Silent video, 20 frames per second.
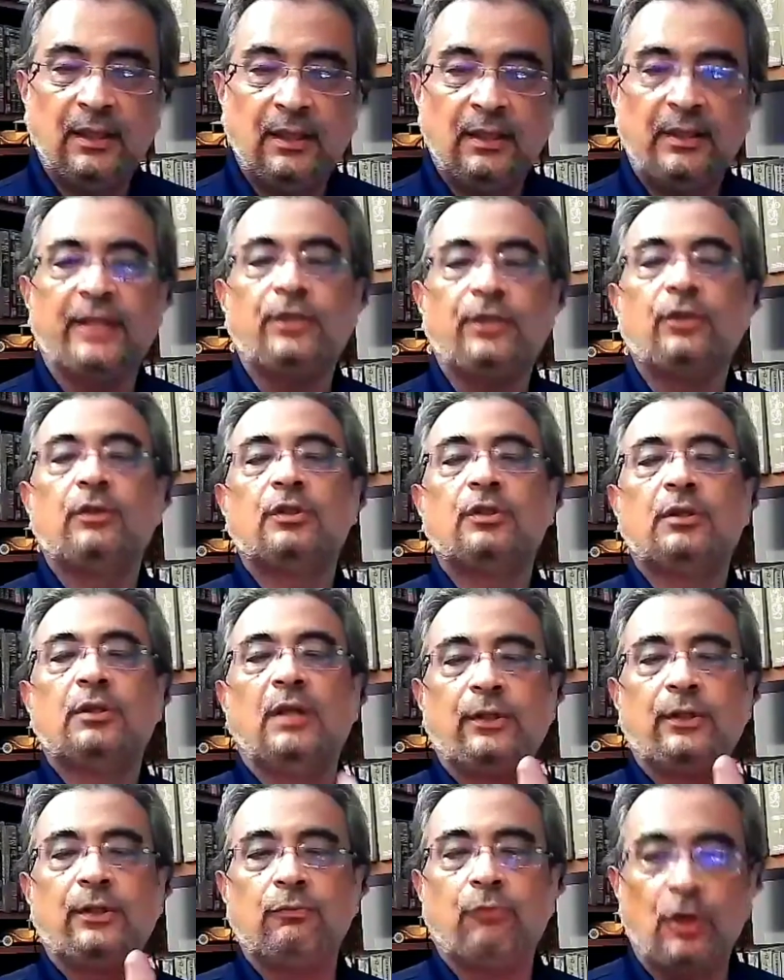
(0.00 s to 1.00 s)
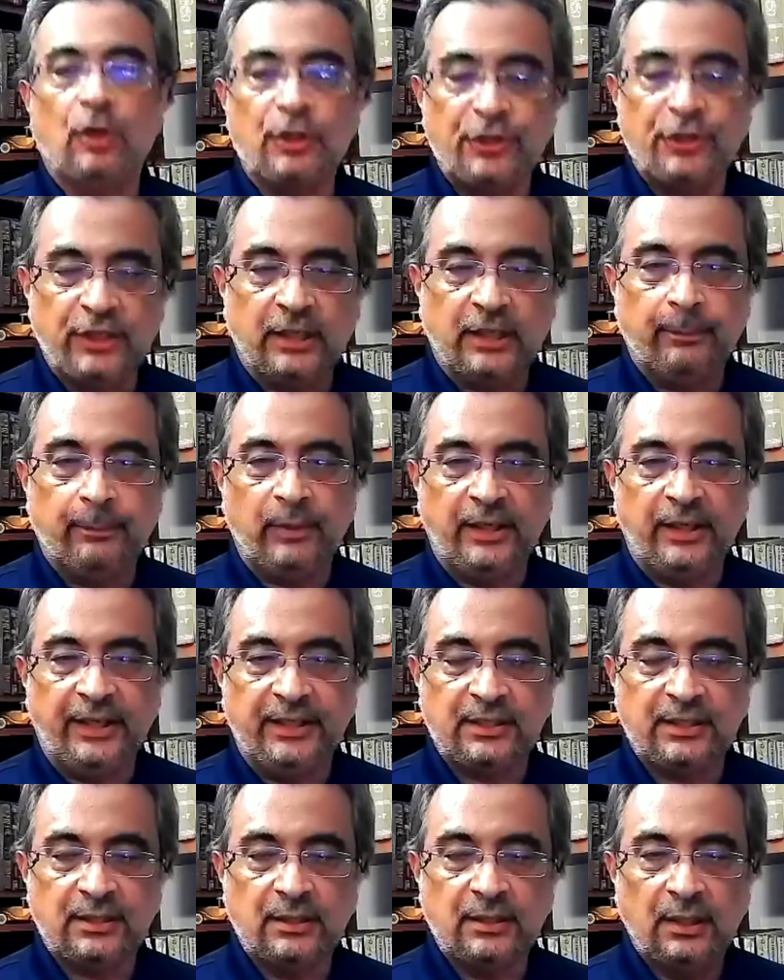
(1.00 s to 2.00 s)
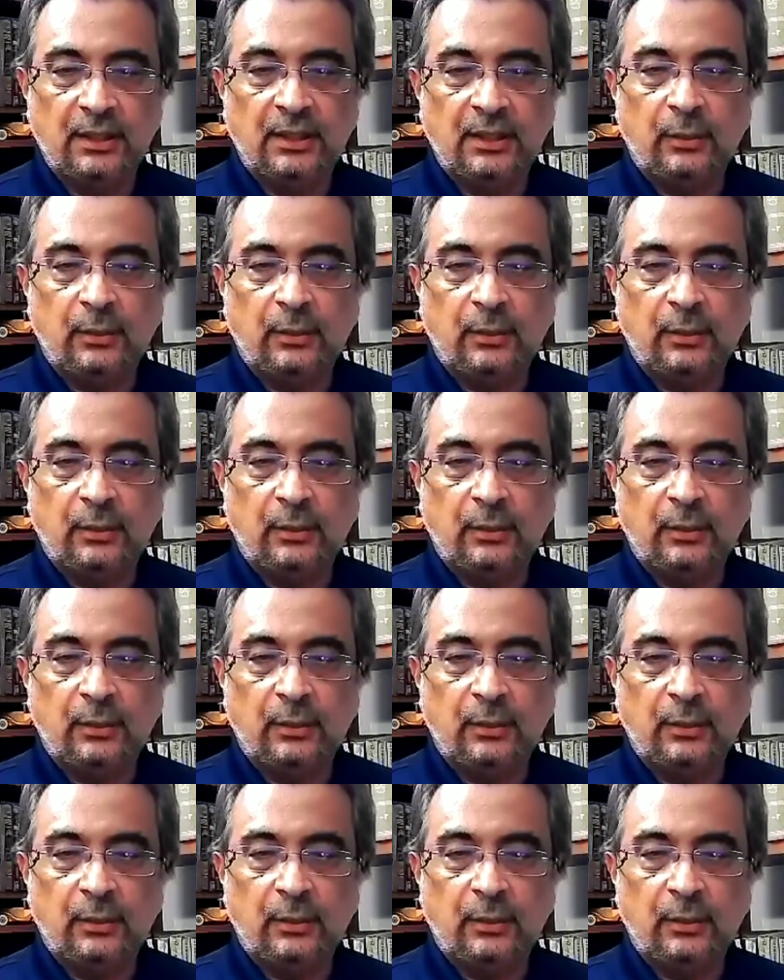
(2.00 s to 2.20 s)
that you'd like to wash that place